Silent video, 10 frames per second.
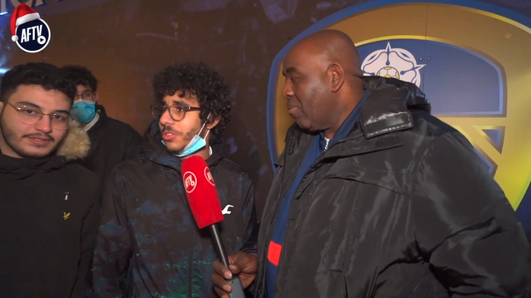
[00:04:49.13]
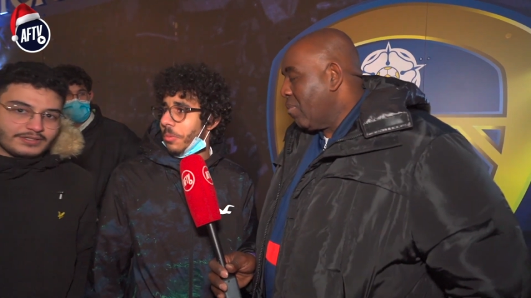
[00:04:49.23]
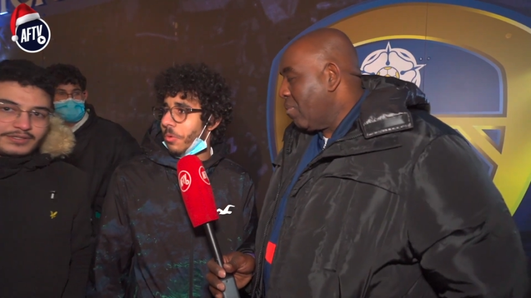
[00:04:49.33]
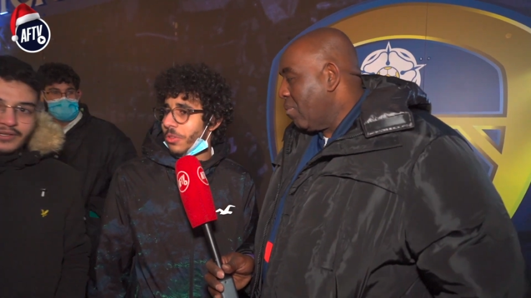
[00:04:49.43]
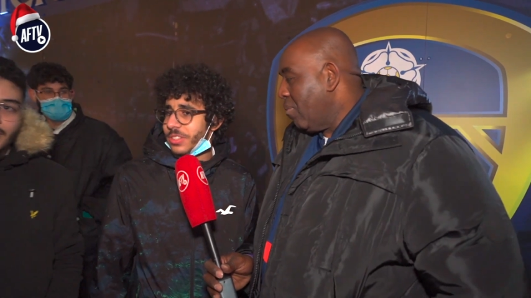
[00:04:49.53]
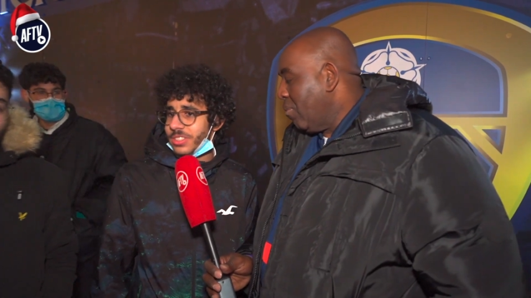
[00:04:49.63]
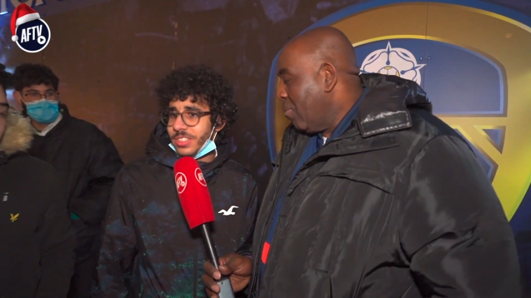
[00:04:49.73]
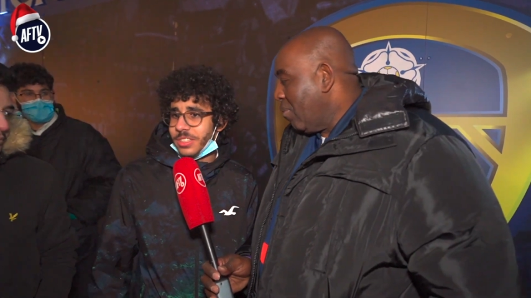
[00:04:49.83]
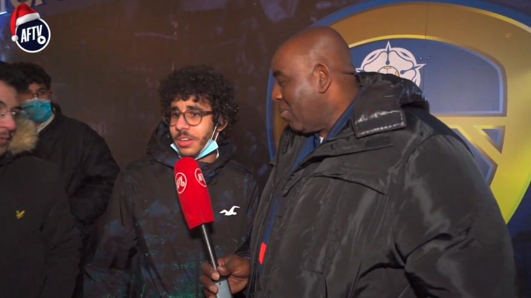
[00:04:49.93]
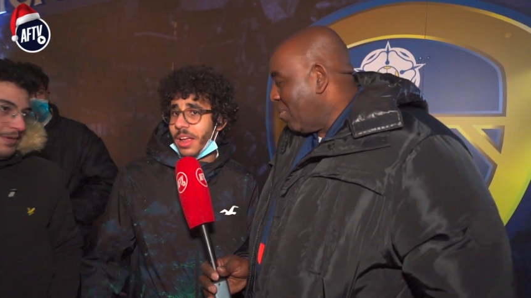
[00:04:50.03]
Speaker 1: top four this
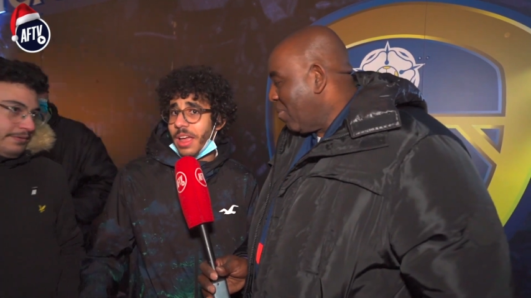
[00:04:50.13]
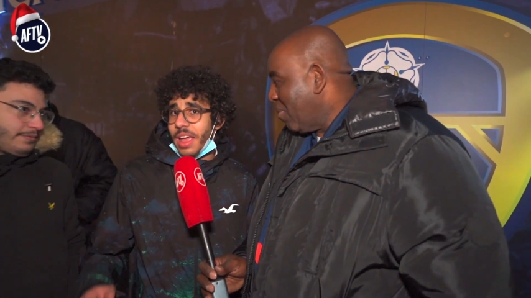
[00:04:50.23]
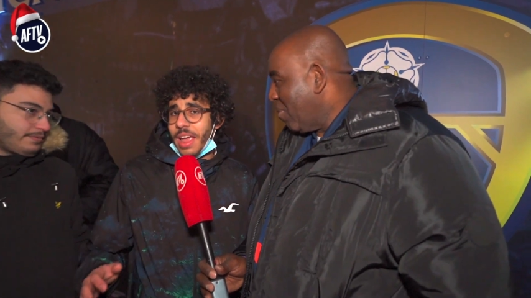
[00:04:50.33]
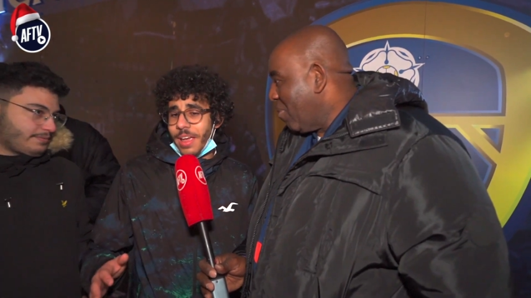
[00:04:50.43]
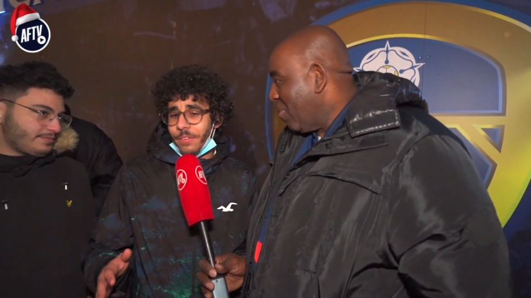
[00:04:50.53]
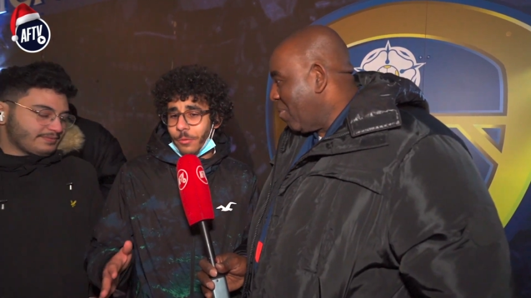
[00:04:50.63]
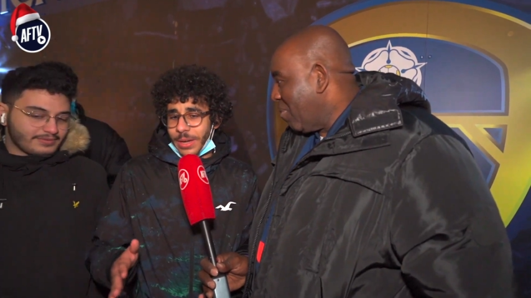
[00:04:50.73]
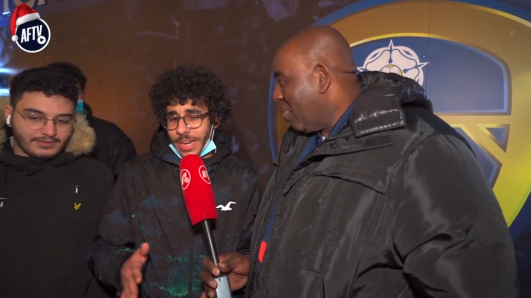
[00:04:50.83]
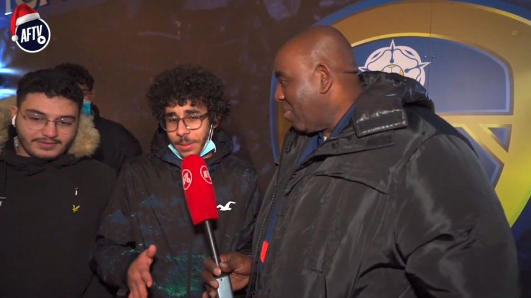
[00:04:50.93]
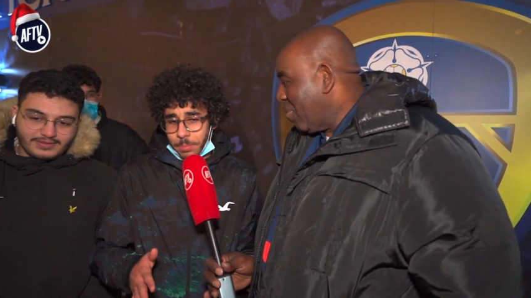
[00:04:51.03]
season. Of course we will. If we
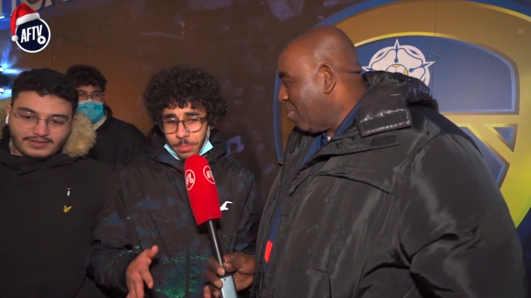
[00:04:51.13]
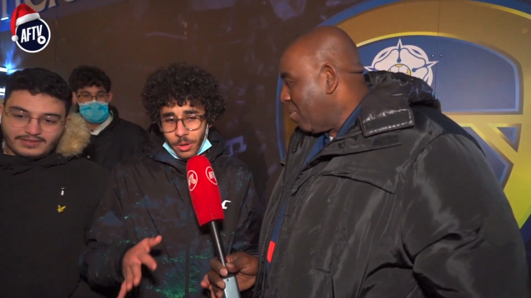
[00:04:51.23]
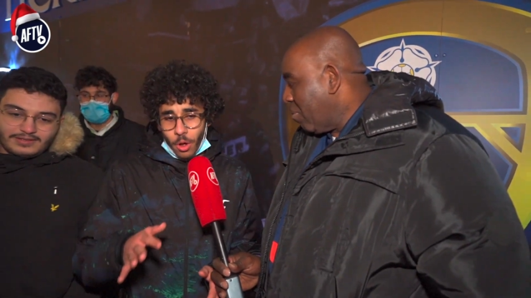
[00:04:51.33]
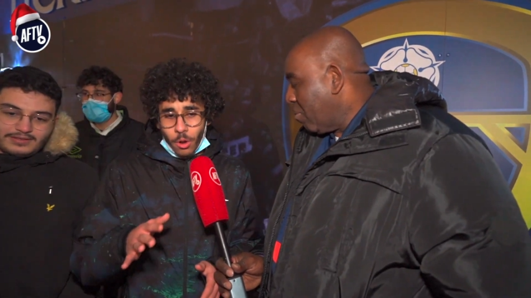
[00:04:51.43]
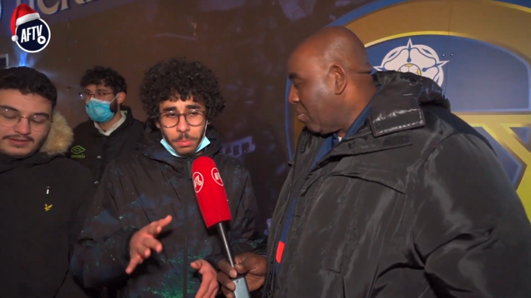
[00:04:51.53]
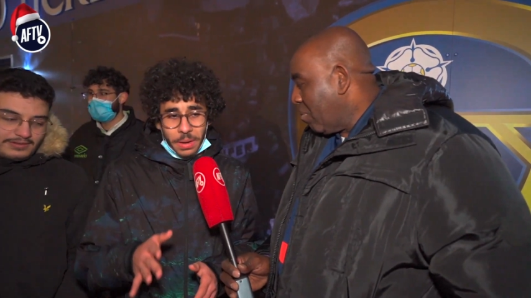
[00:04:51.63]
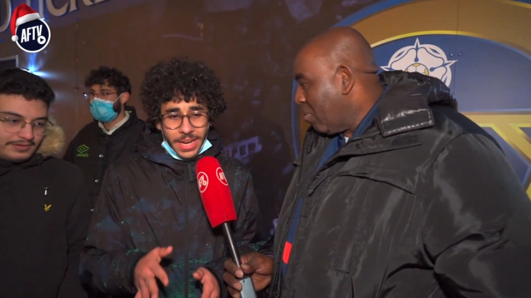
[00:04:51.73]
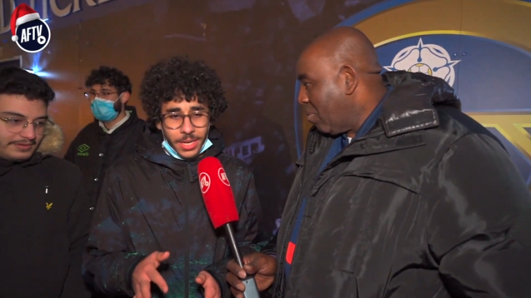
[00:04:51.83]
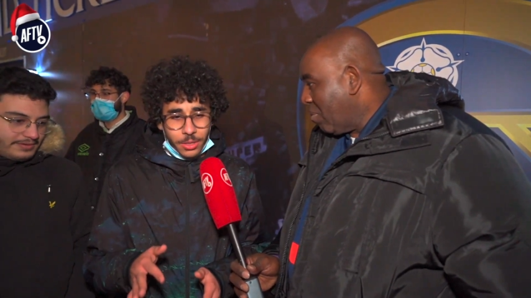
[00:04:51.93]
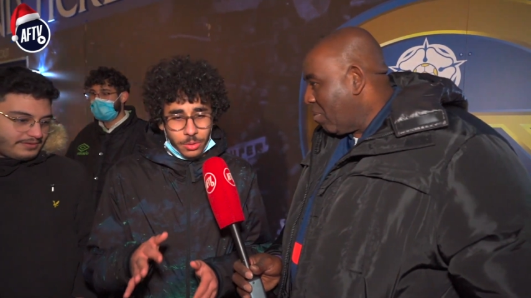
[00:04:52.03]
keep on
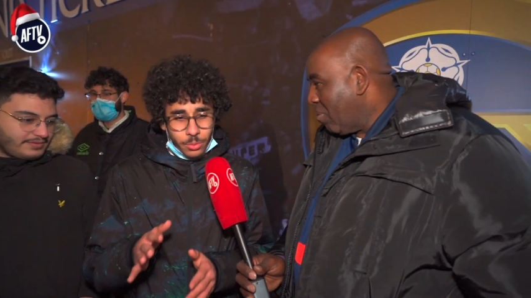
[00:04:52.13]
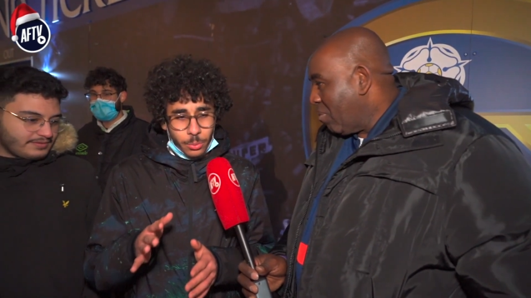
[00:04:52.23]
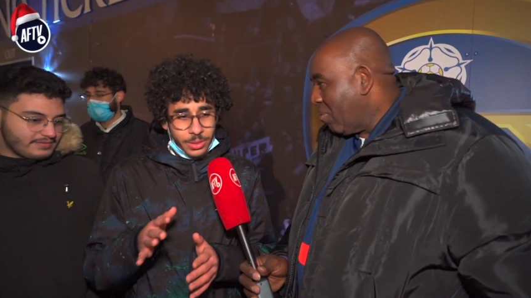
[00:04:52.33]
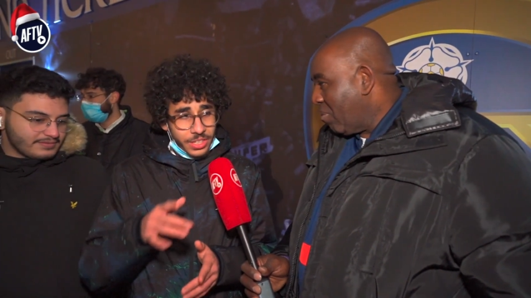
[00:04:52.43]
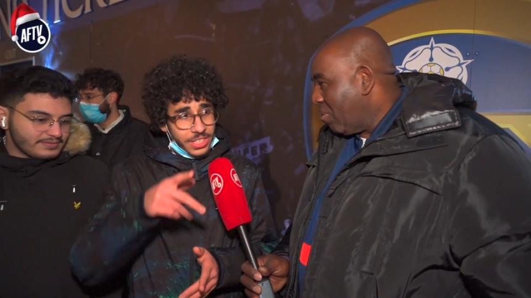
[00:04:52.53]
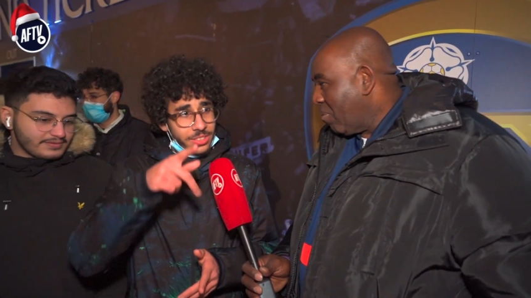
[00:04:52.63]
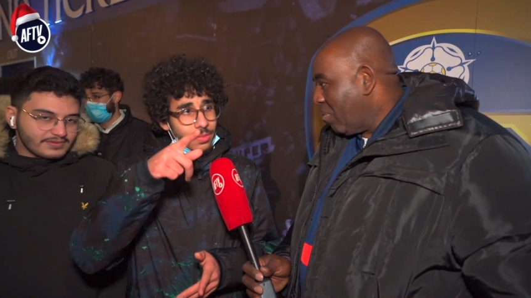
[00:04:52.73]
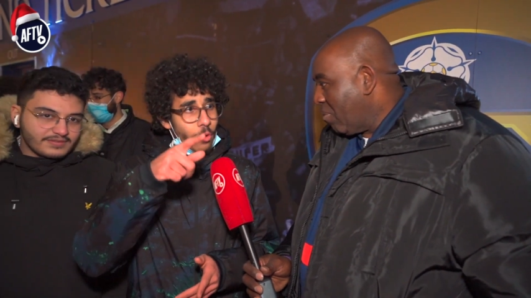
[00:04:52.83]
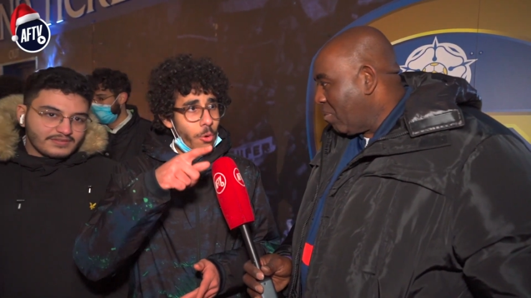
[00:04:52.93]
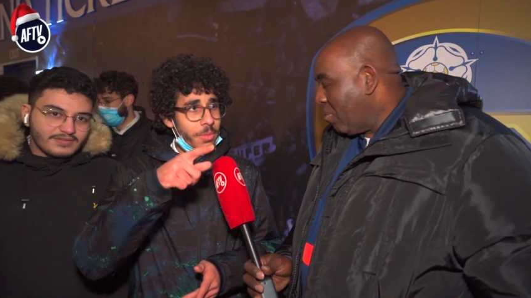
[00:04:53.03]
playing with this
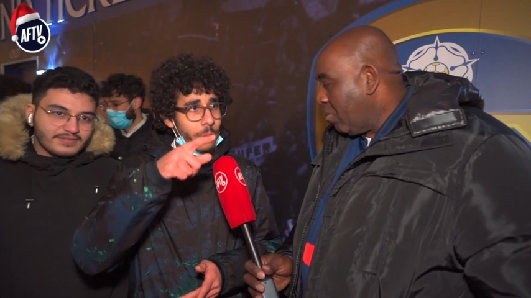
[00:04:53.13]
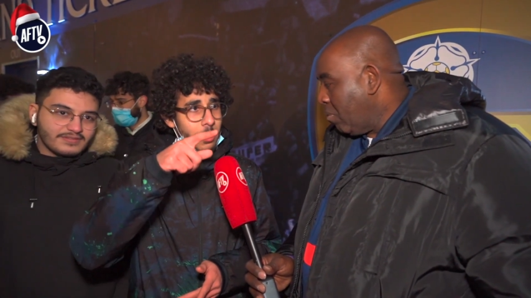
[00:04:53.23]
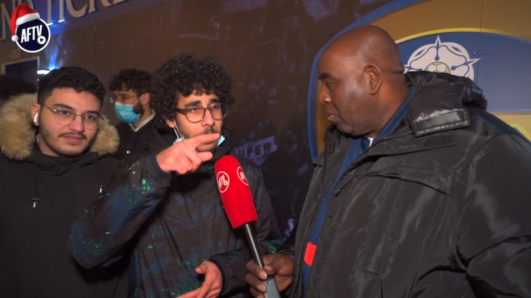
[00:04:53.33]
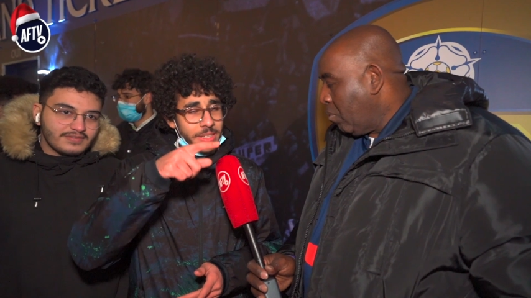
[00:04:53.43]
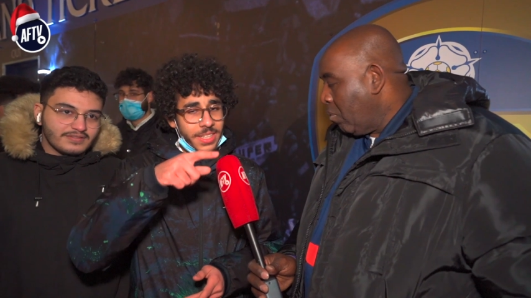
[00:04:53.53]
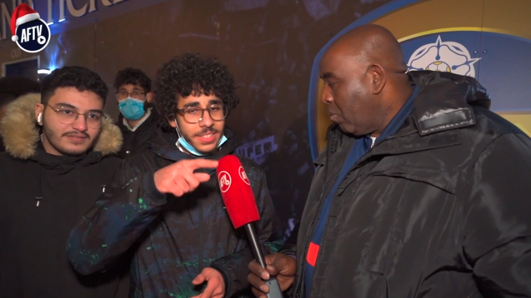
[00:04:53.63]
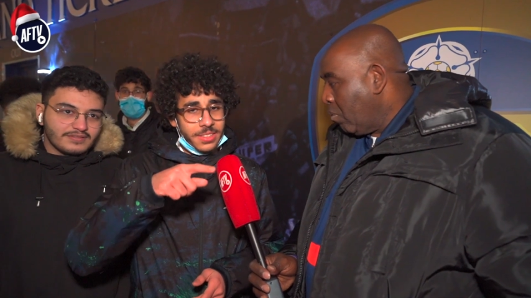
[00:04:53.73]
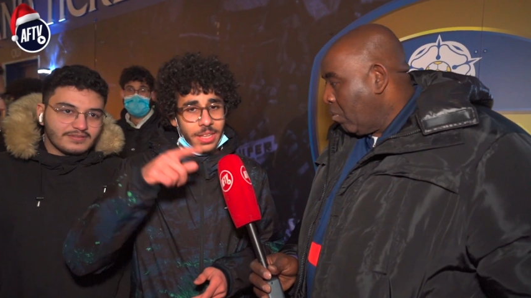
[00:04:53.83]
form that we played in